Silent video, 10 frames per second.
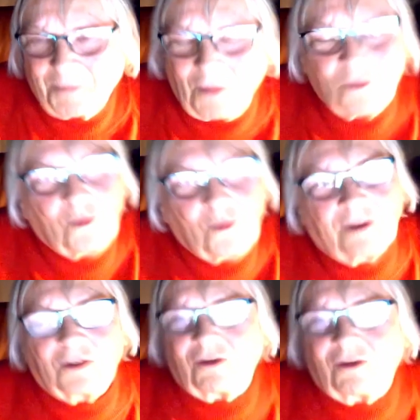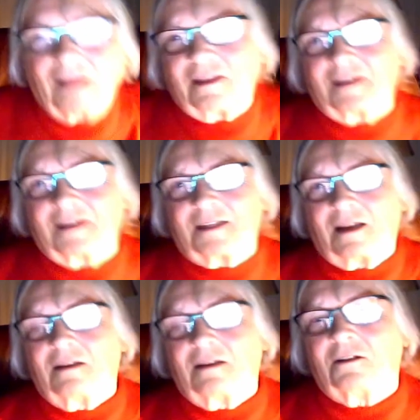One of the great things that
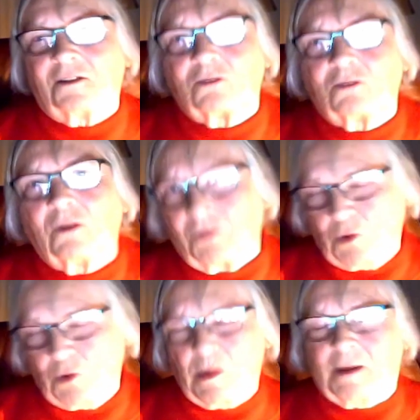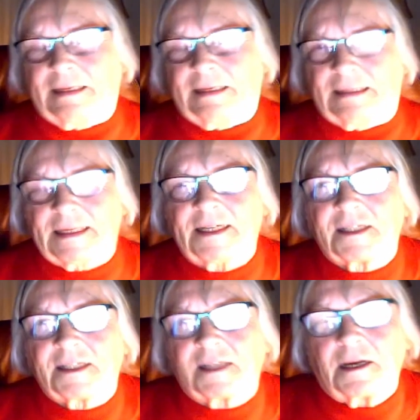I learned with you, Marlene,
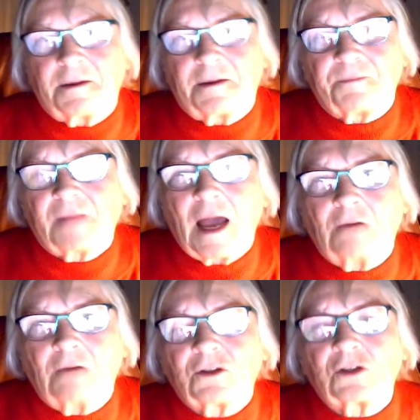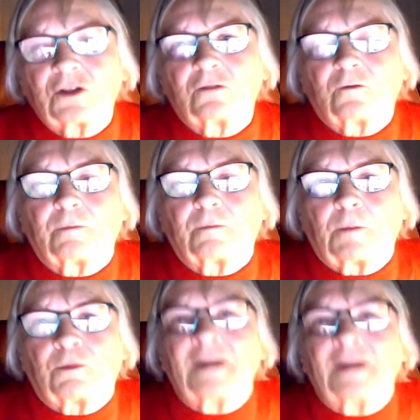is how to sort of
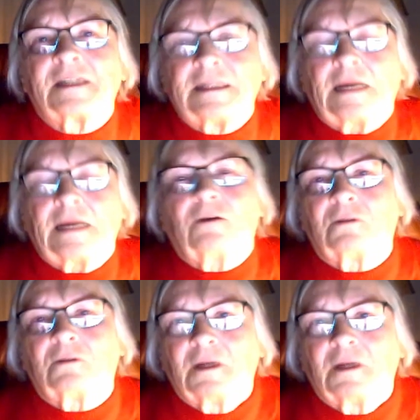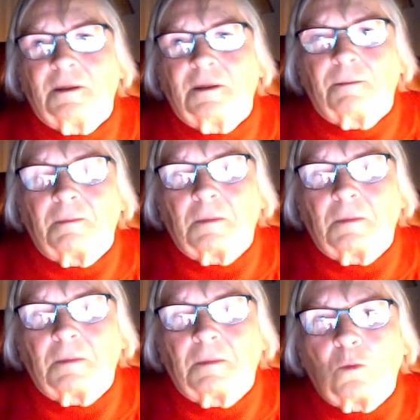precise down
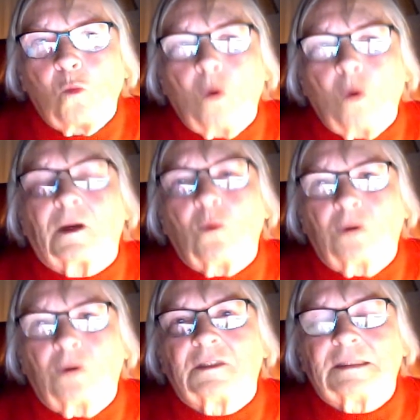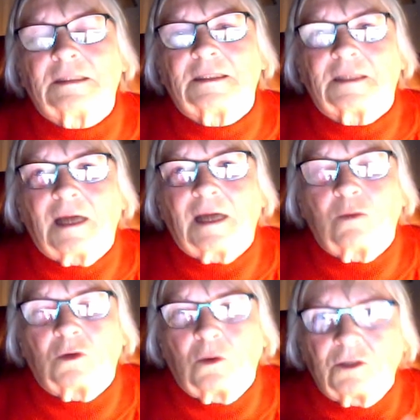what I wanted and
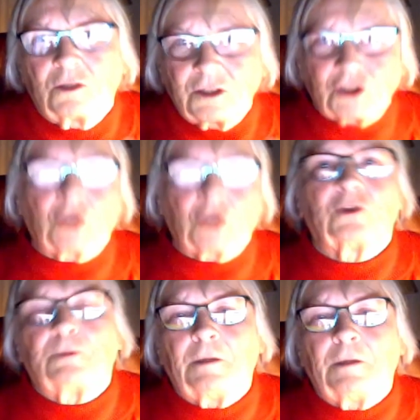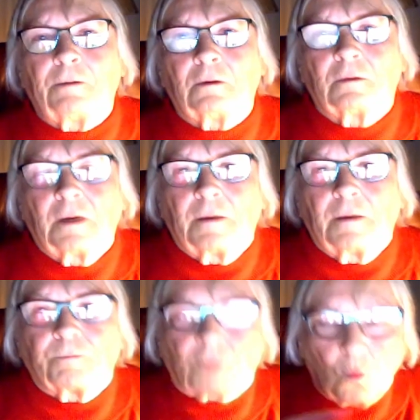what I wanted to show to people
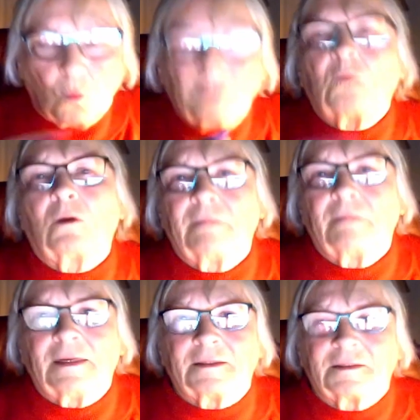within 1 minute.